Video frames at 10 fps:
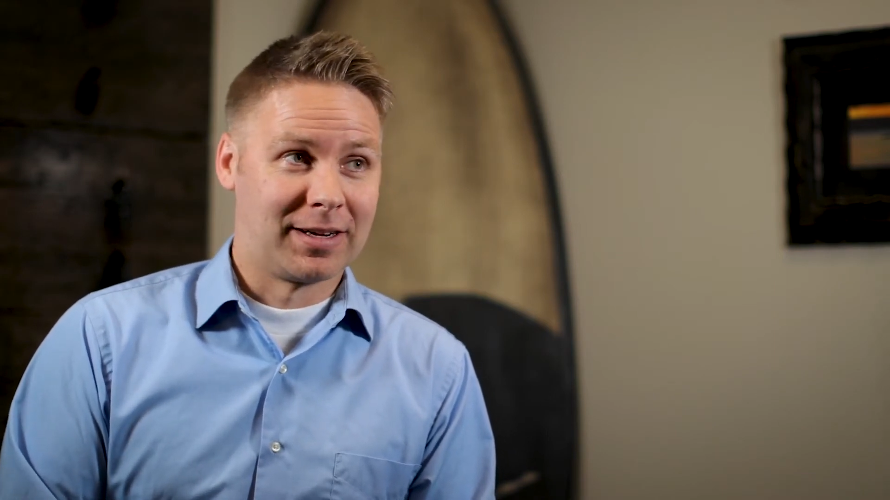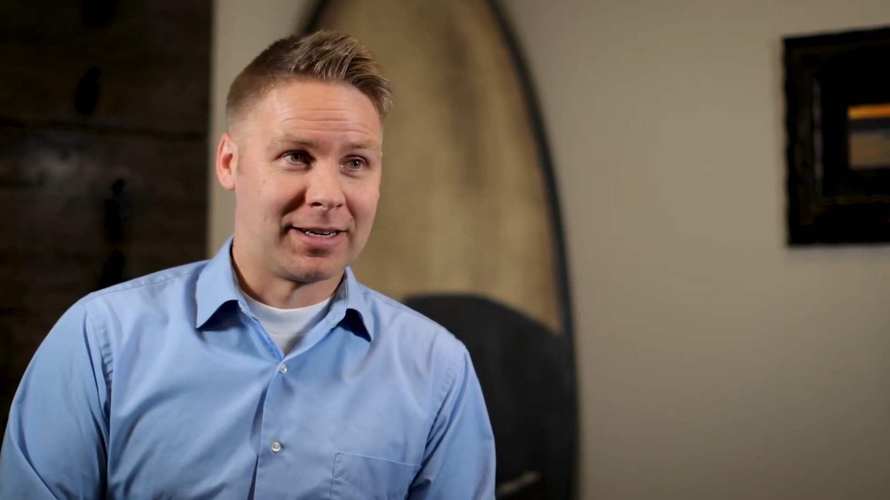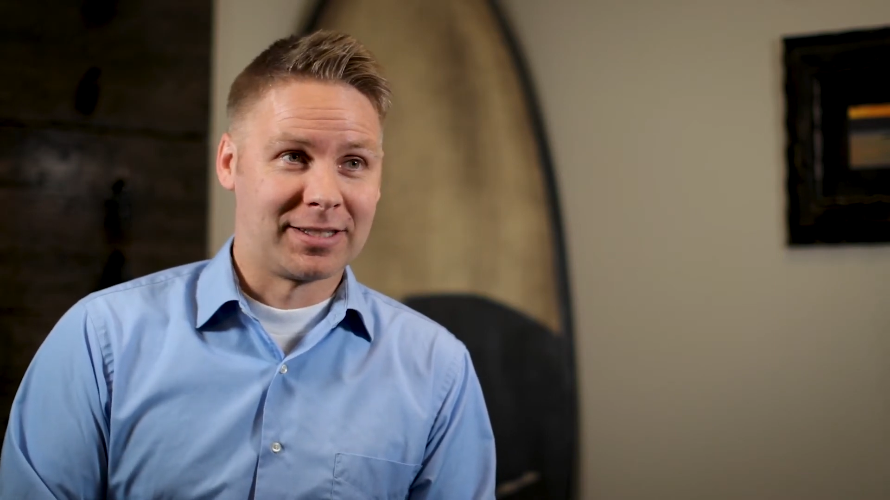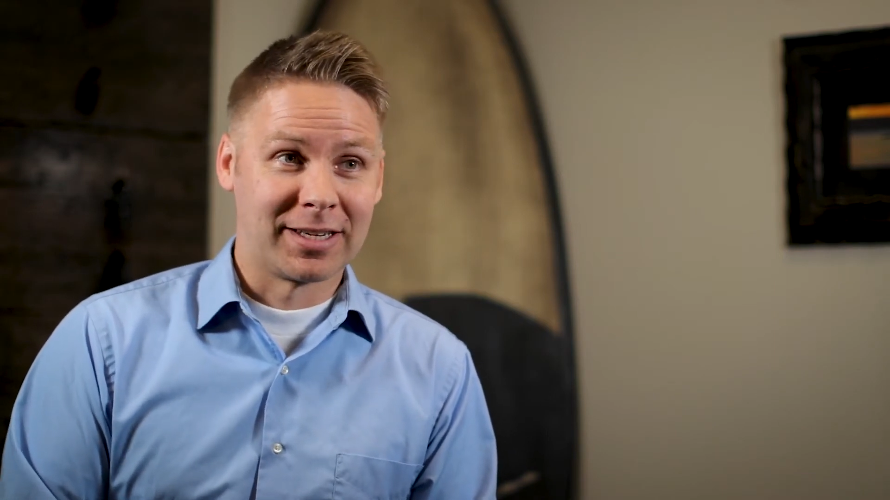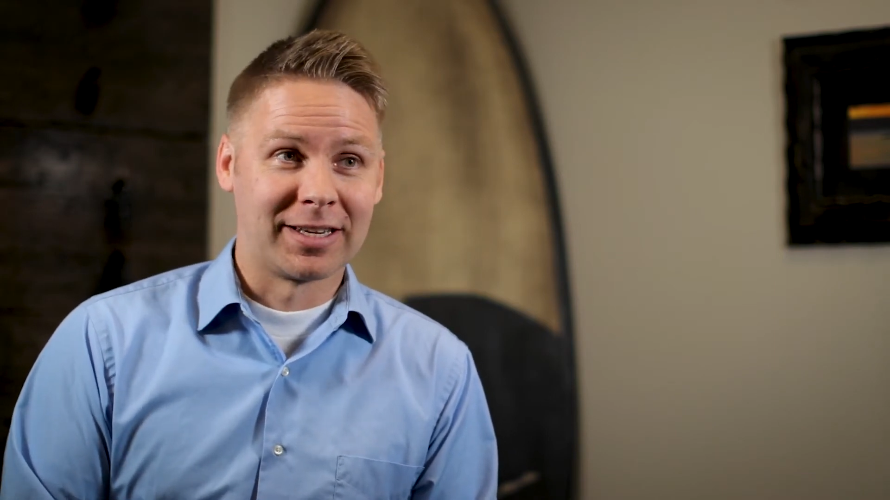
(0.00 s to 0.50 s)

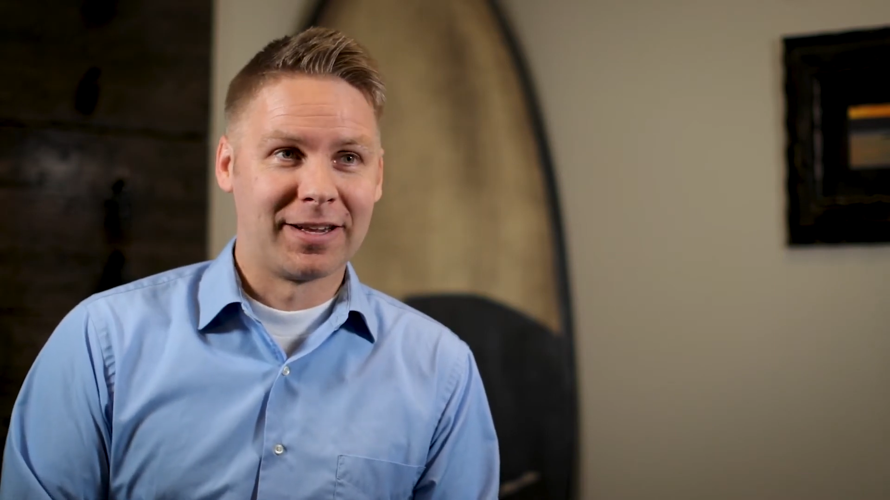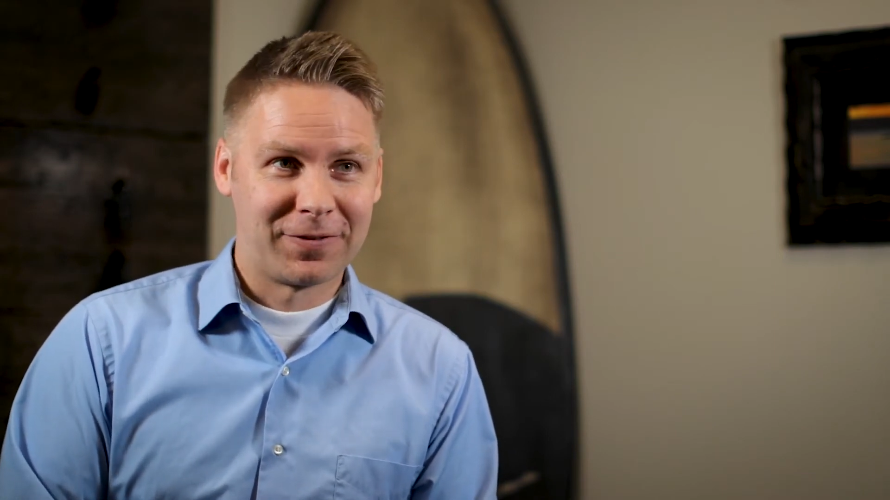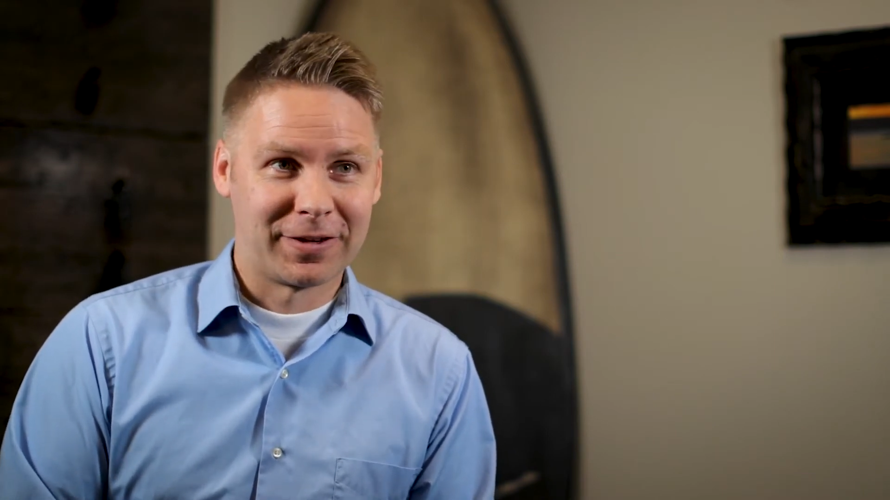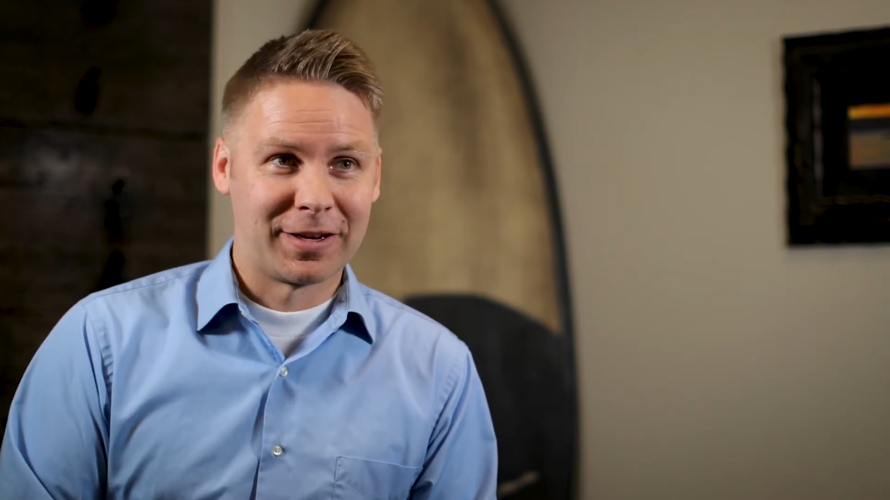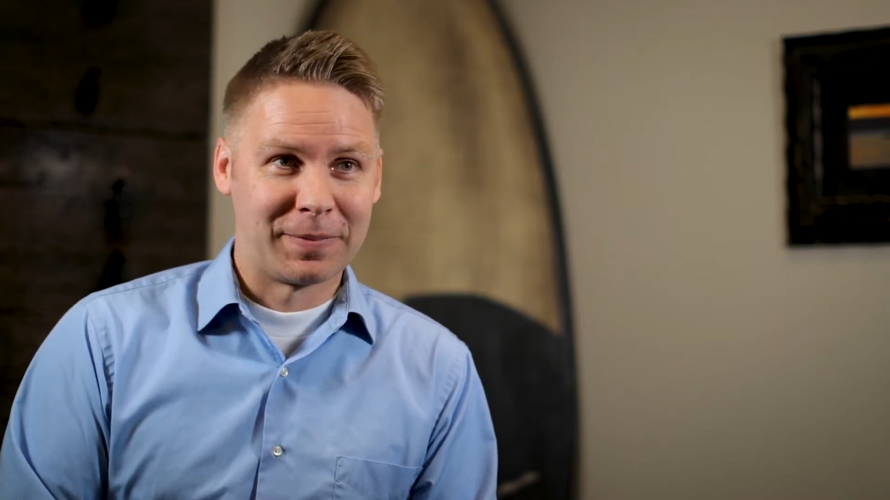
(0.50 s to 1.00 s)
a
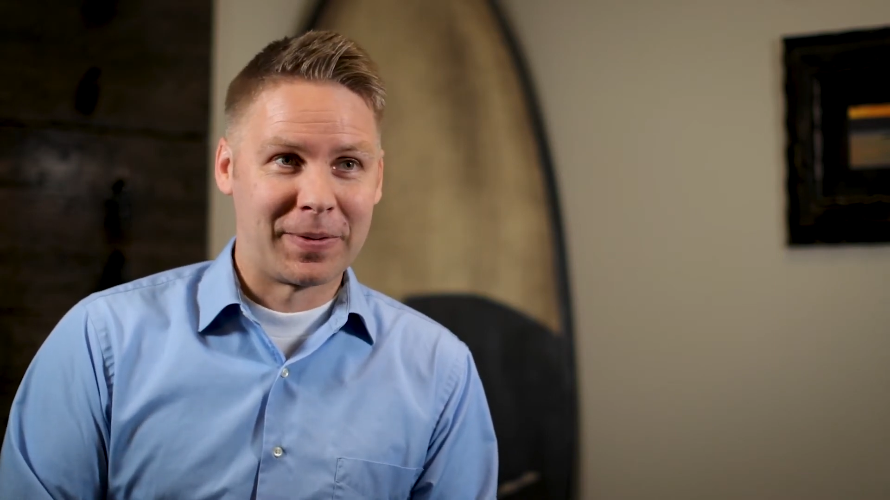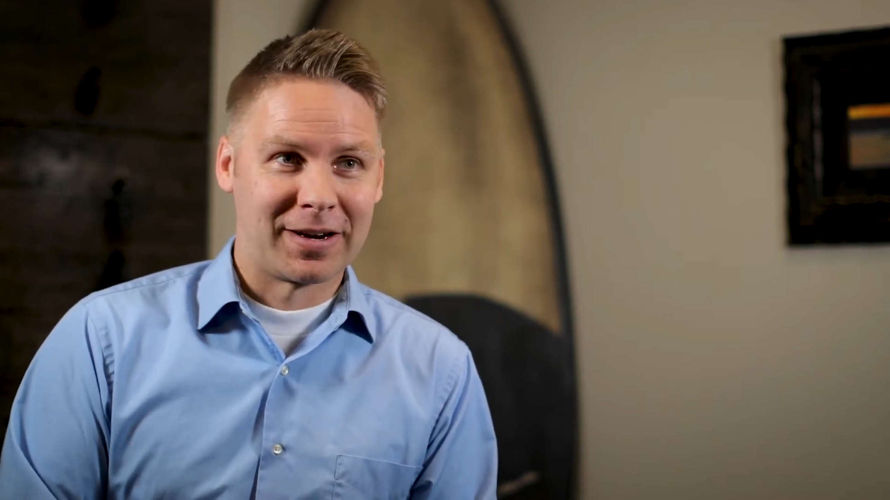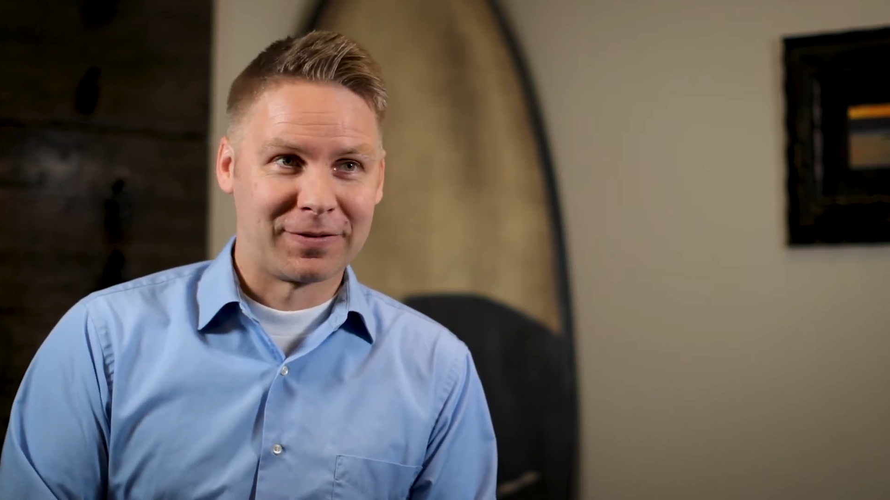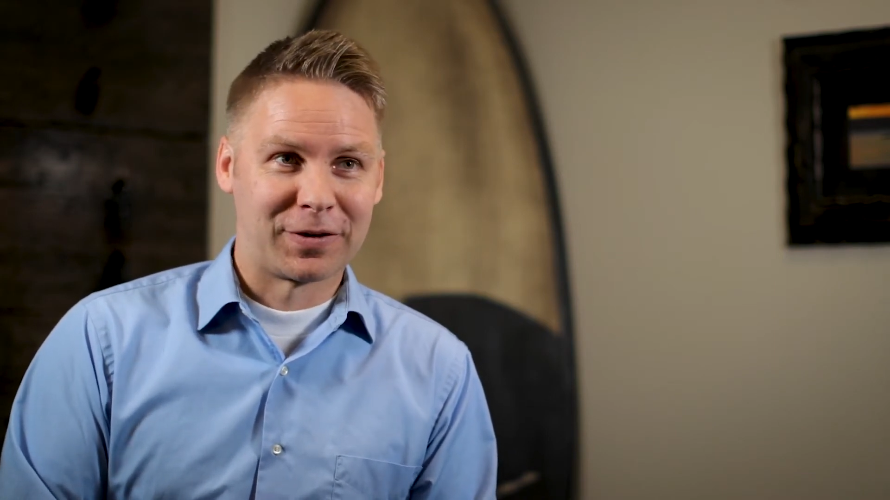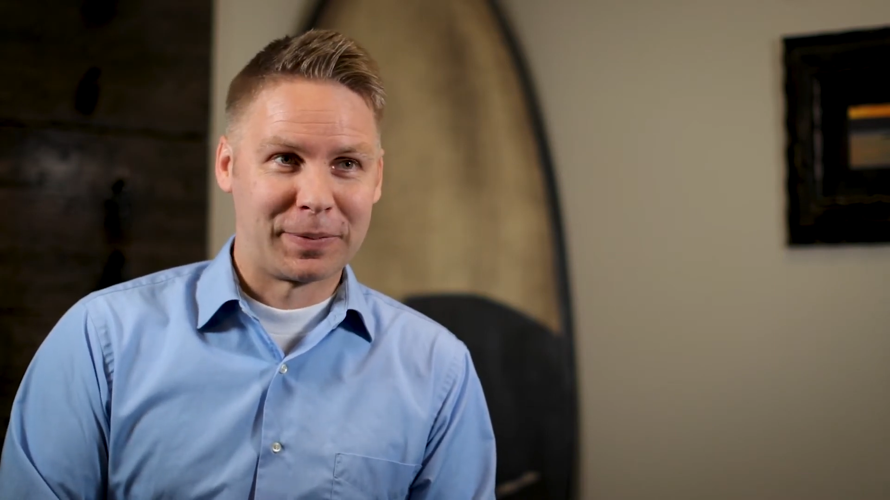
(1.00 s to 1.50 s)
significant amount of our